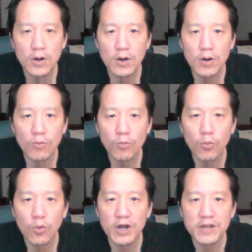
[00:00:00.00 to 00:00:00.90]

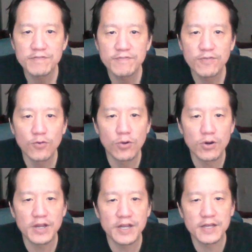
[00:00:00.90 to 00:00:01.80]
1,
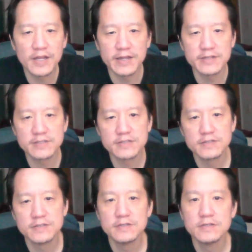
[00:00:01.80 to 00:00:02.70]
4, and 8.
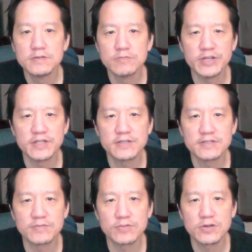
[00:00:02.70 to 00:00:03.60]
Wait, that
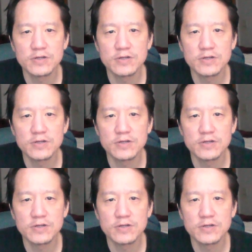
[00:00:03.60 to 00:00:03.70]
doesn't work.